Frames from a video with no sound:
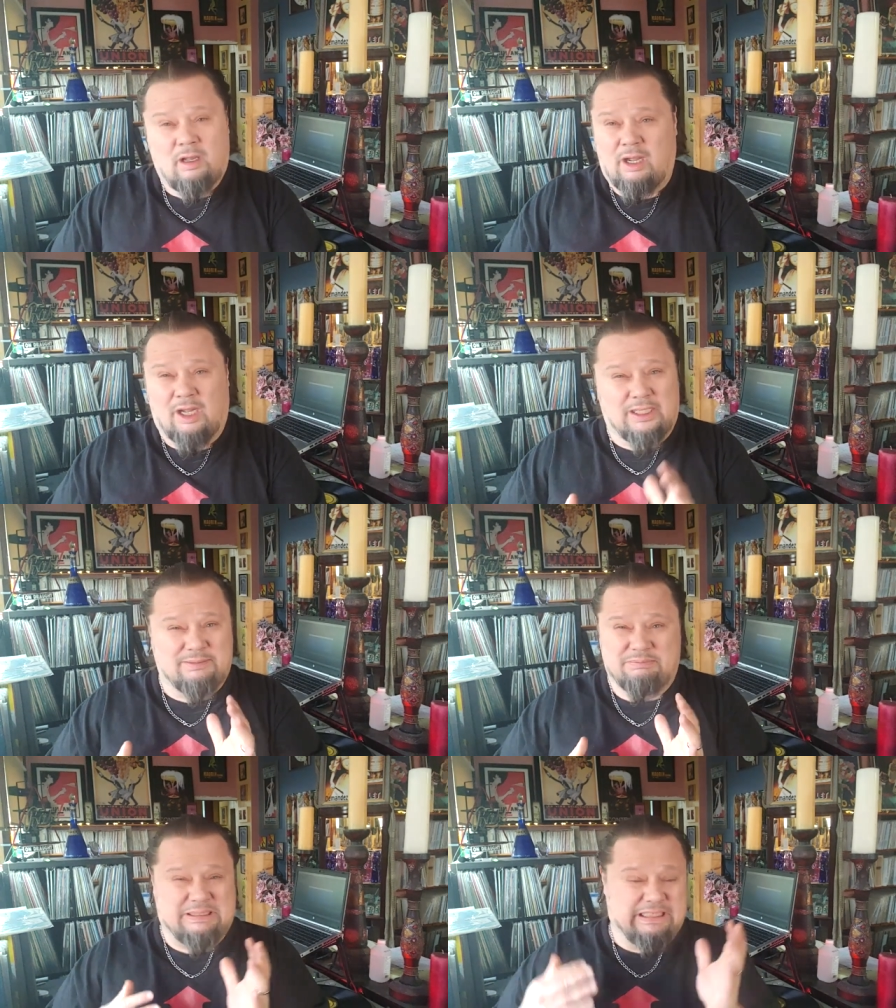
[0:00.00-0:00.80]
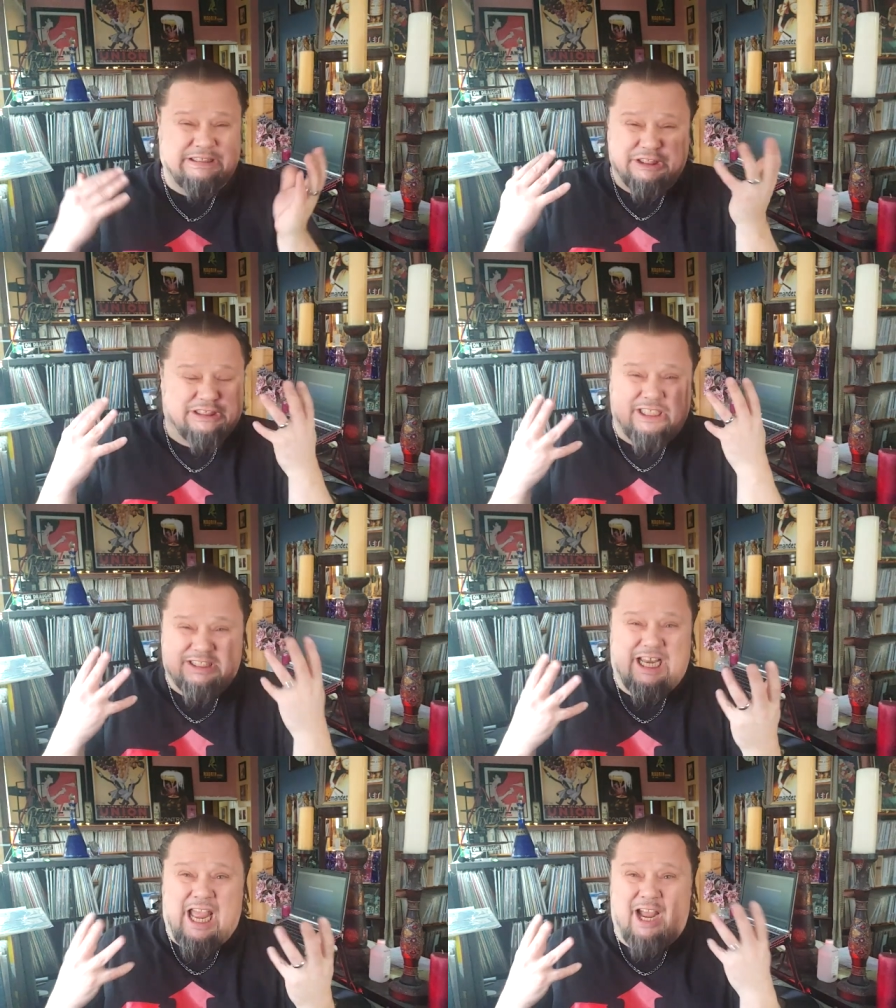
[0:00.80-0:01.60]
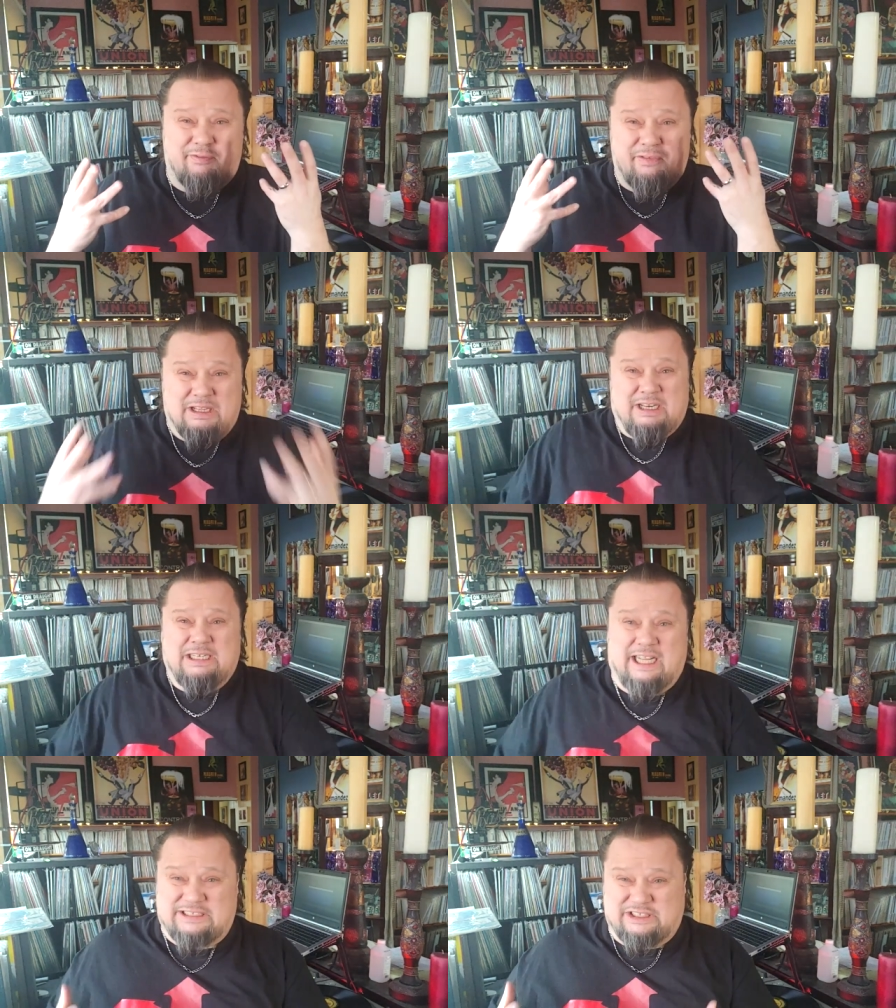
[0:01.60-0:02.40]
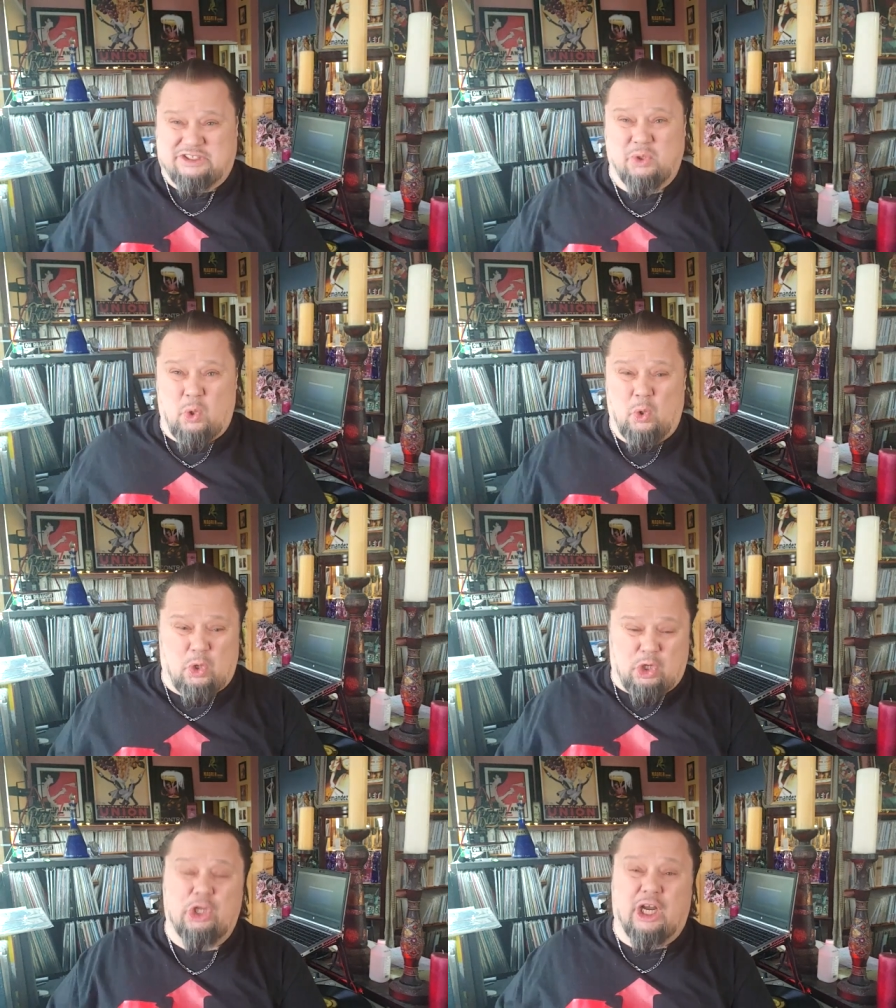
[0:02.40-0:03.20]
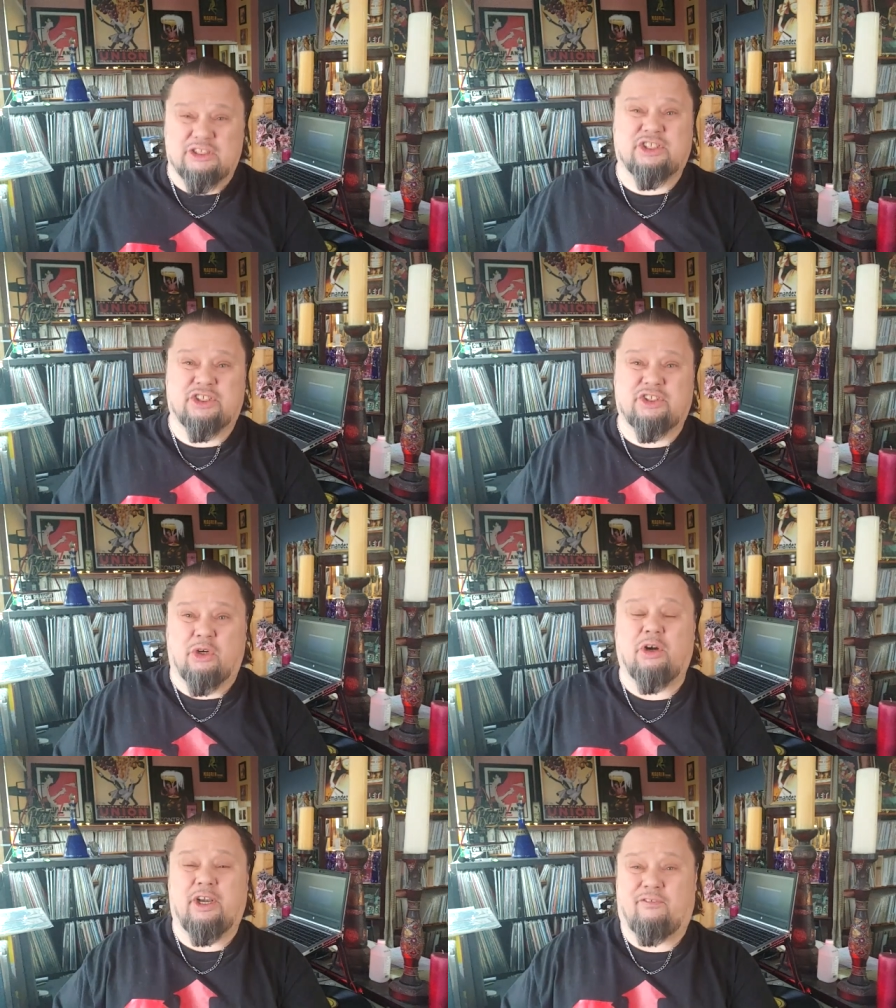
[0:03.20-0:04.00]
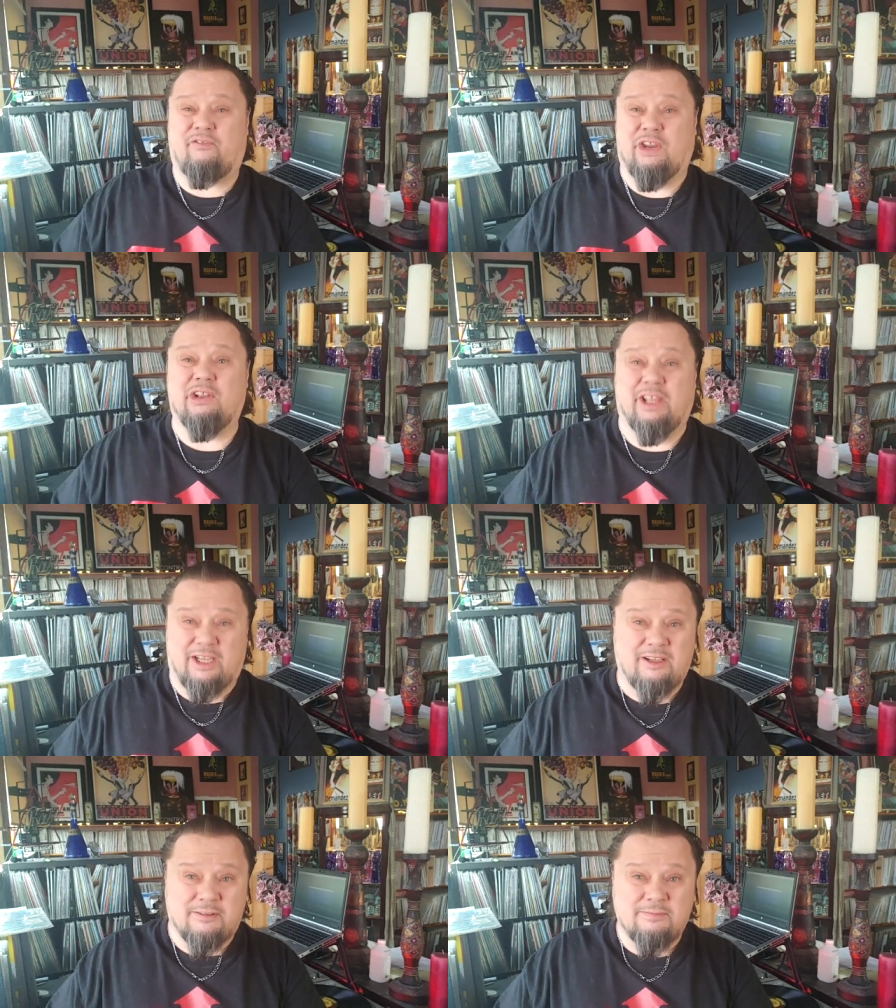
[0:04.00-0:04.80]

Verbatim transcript: Uh, it just doesn't have that soul gut stirring feeling